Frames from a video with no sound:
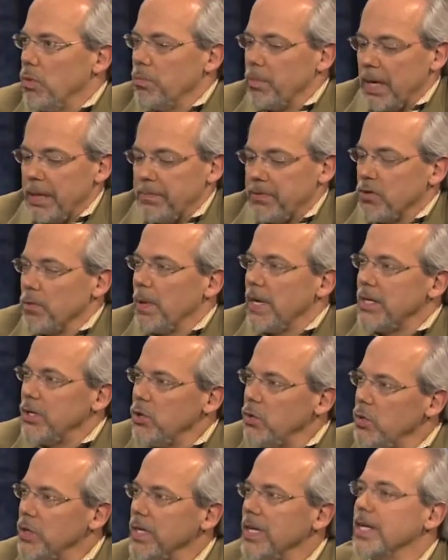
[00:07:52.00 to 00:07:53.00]
by
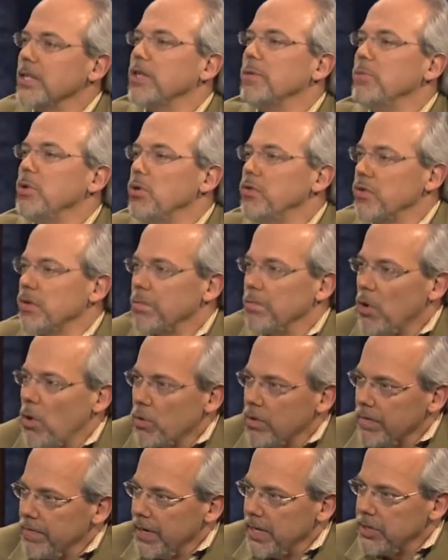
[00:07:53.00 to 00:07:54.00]
doing that, the music
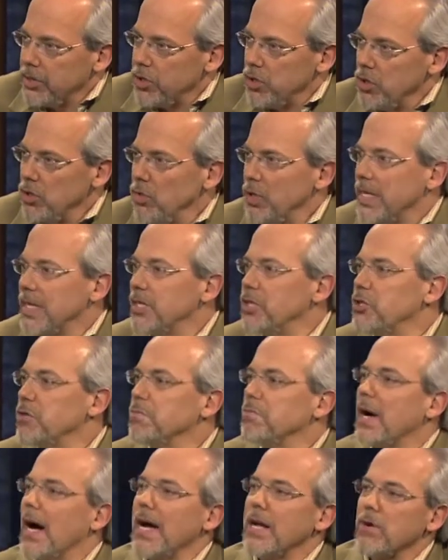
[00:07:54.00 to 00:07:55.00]
motivates you. It gets your
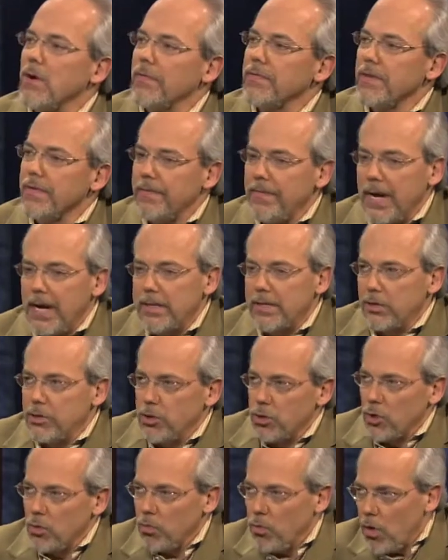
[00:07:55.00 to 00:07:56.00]
mind off the fact
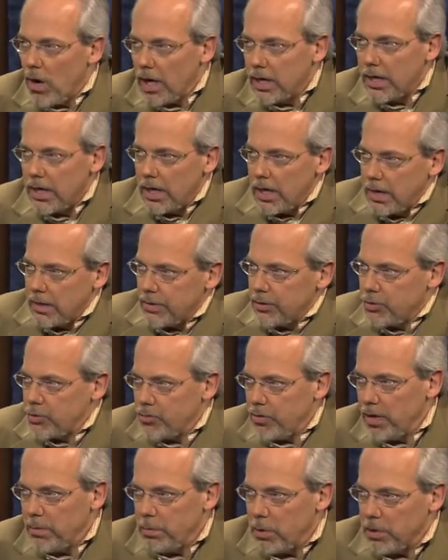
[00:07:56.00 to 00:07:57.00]
that you're walking on this
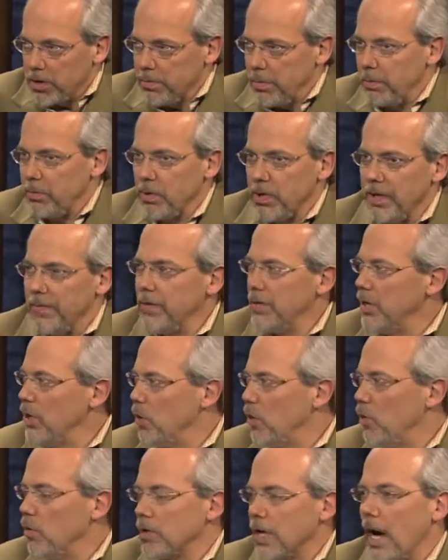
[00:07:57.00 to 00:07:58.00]
treadmill. Because people give you the
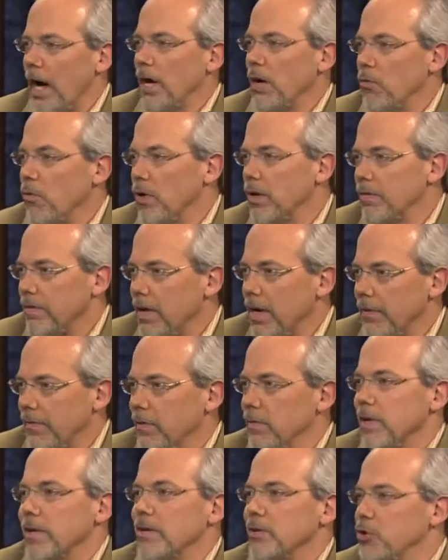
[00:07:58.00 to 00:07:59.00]
old, I
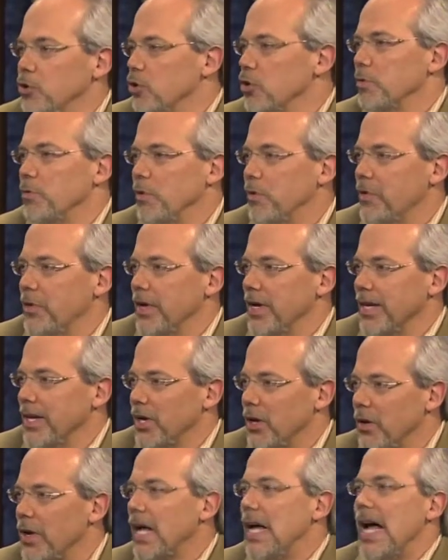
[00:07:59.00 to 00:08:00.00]
feel like a gerbil thing, you
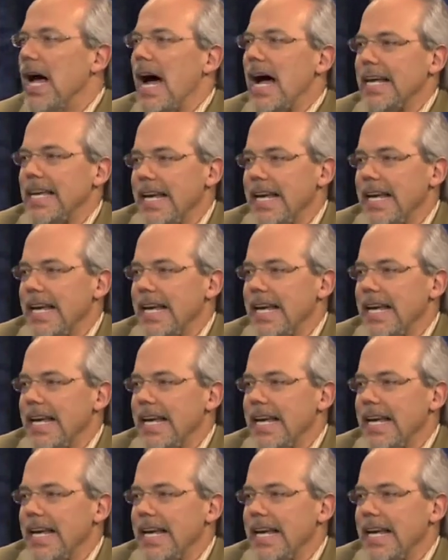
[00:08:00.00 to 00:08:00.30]
know. I